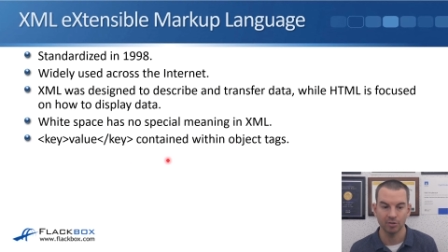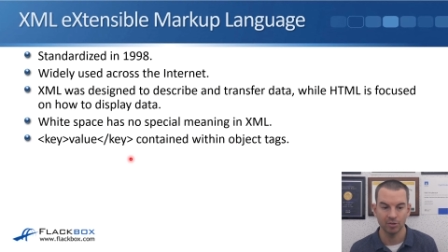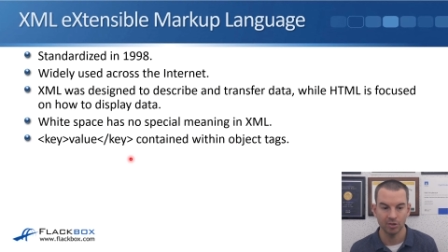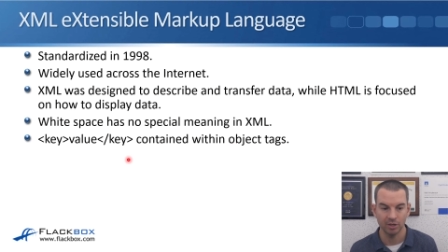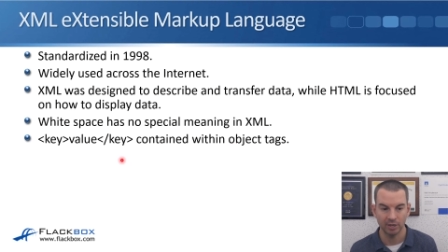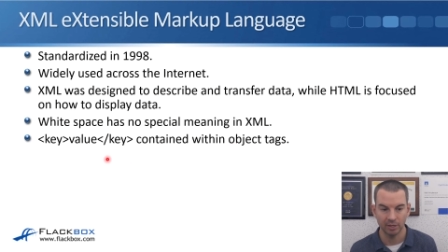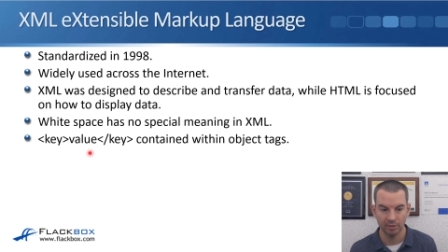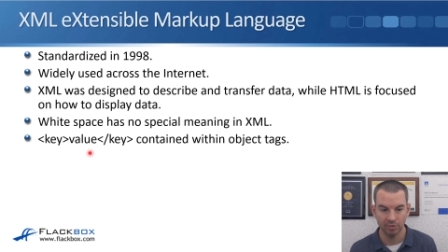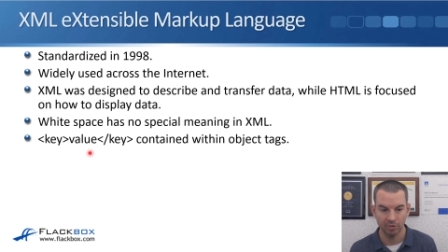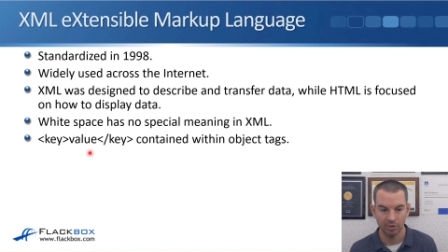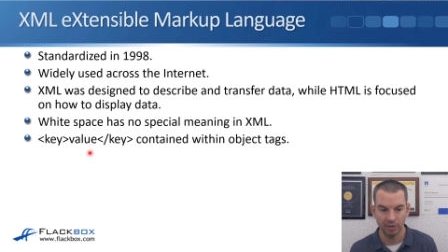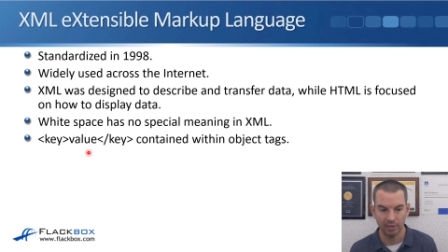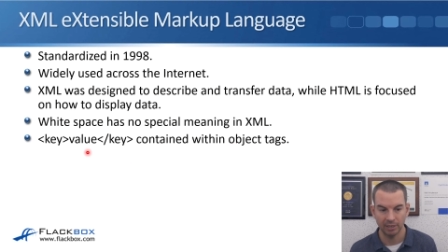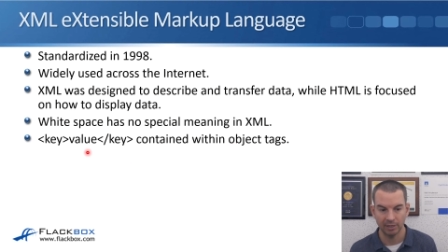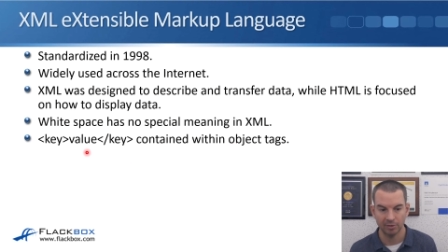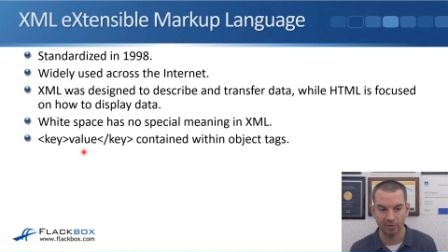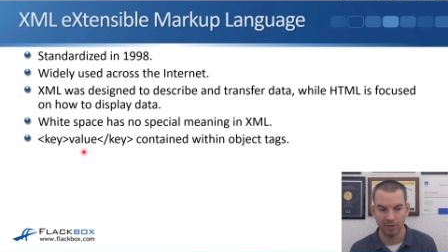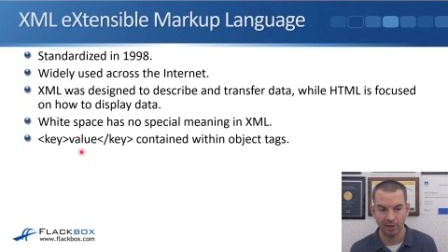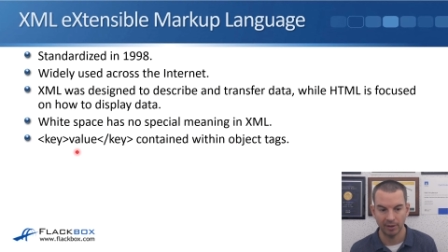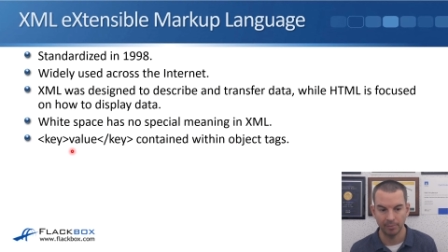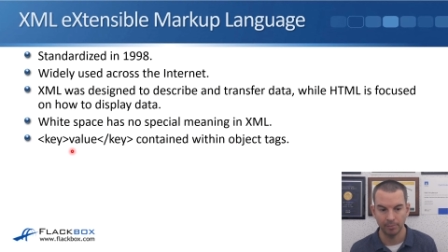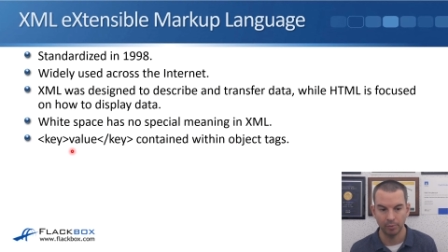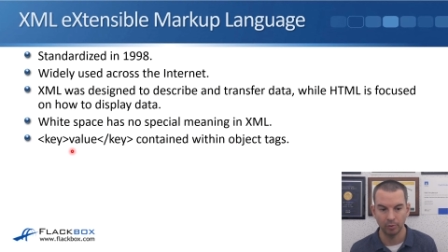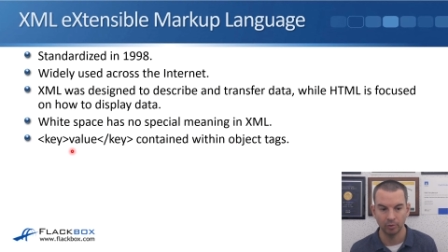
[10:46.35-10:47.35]
So you can see an
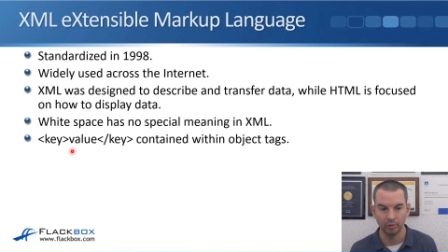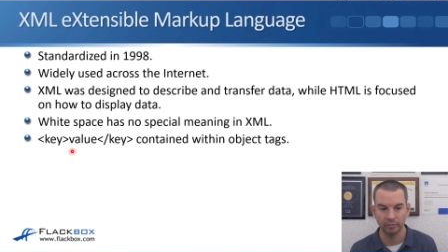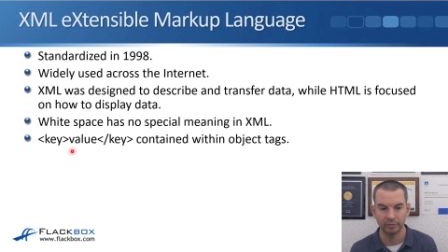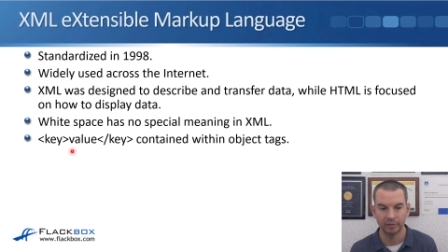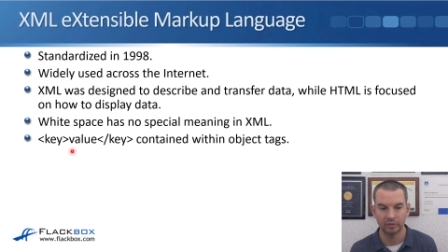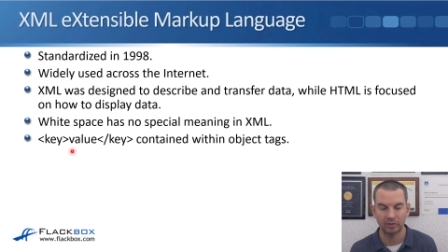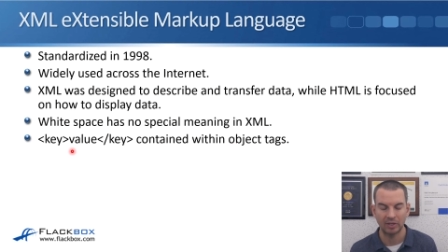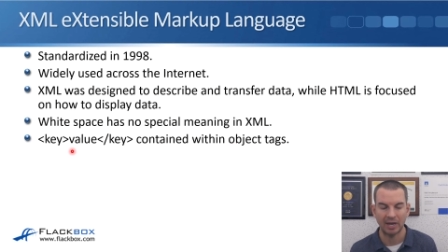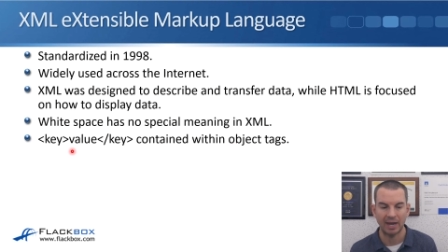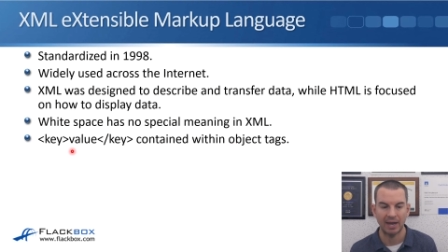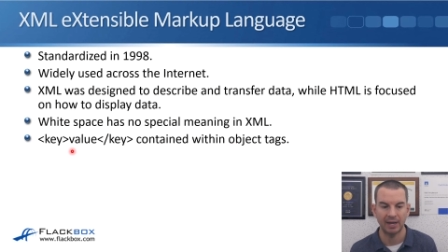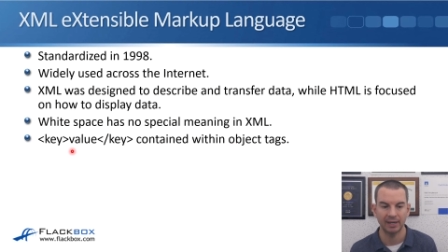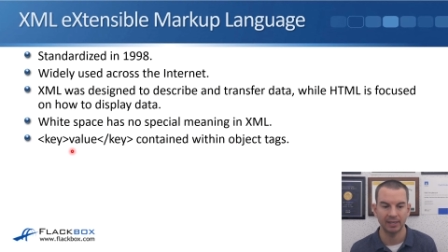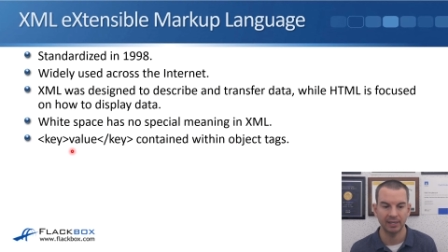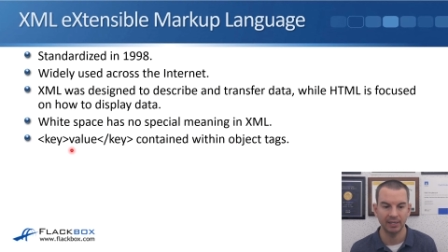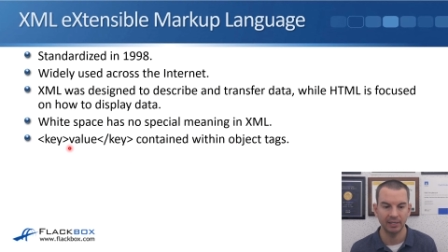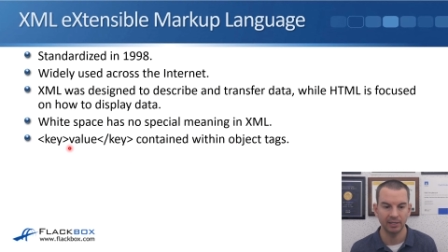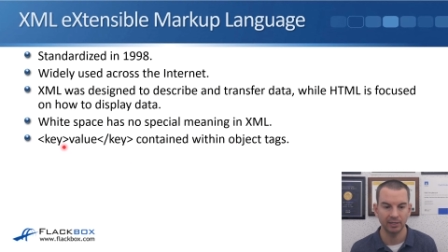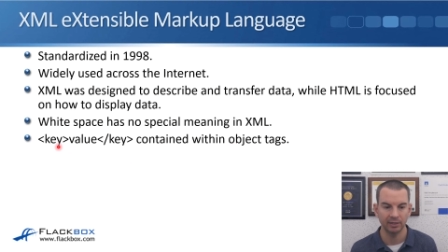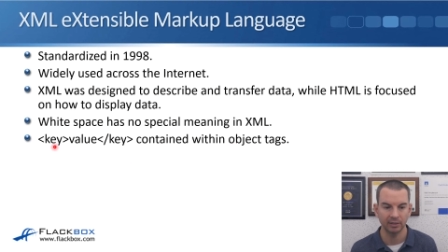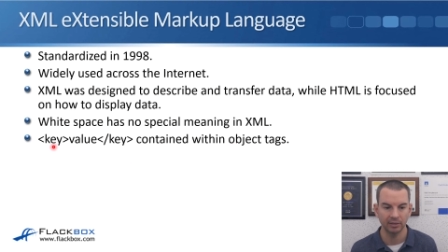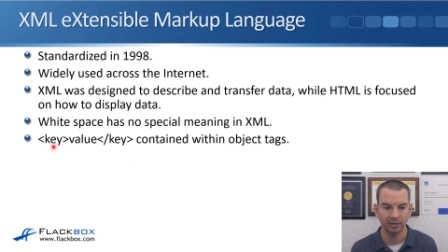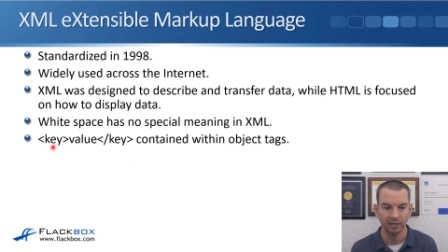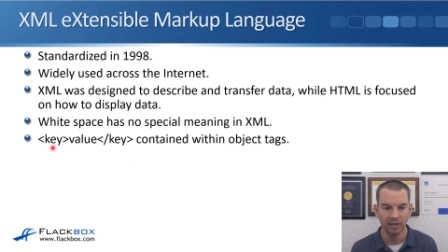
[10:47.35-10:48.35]
example of a tag
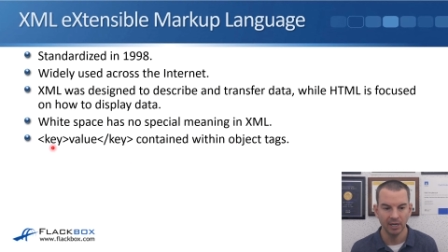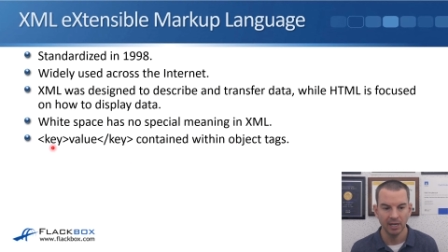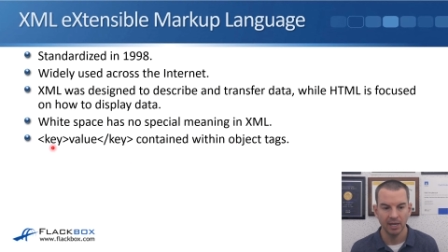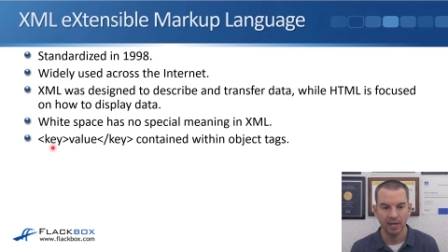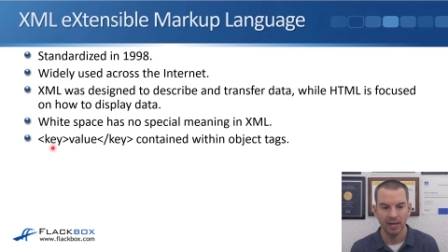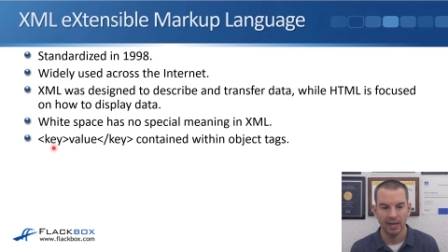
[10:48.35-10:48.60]
here